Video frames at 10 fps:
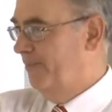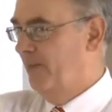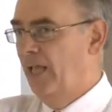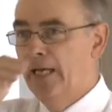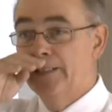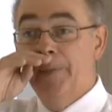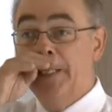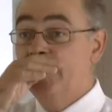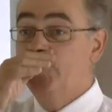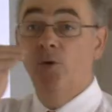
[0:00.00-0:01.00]
It's a bit
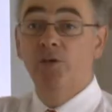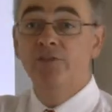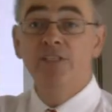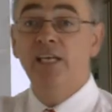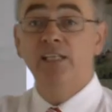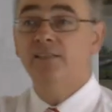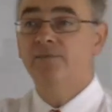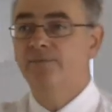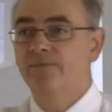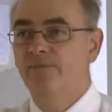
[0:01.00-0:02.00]
like Jonah, isn't it?
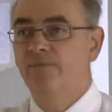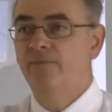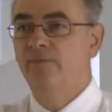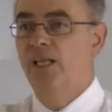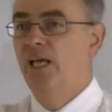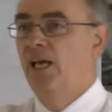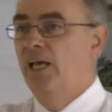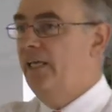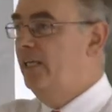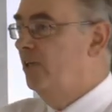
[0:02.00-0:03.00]

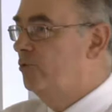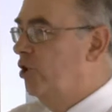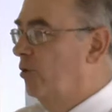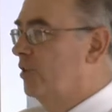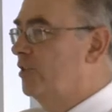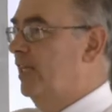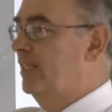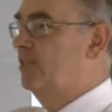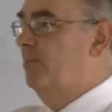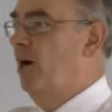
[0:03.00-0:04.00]
You know, Jonah
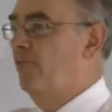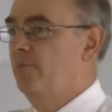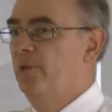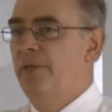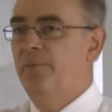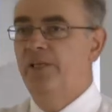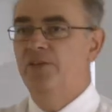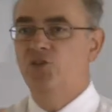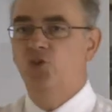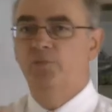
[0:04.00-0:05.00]
stands apart from the people in the
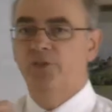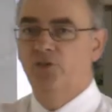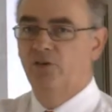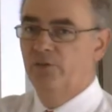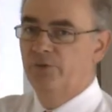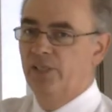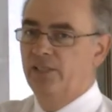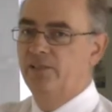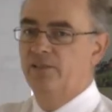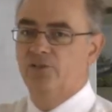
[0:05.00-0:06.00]
storm that Jonah was in
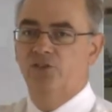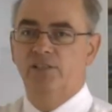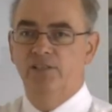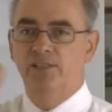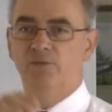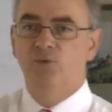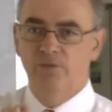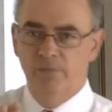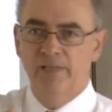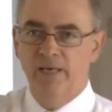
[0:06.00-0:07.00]
and got chucked into the water.
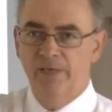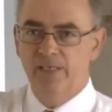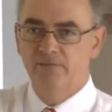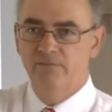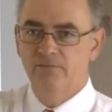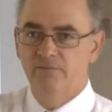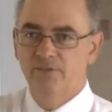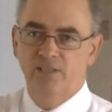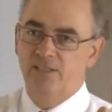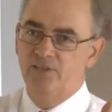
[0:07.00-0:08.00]
Remember that bit?
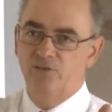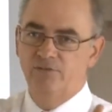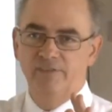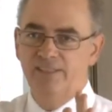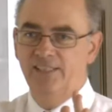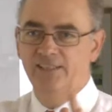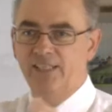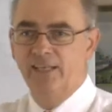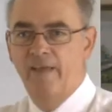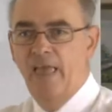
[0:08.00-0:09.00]
Sunday school, fantastic.
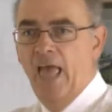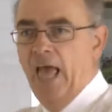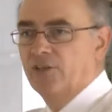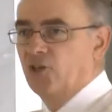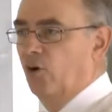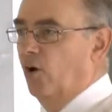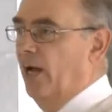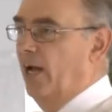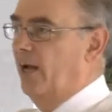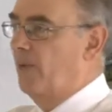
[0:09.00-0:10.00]

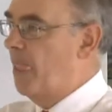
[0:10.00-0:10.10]
So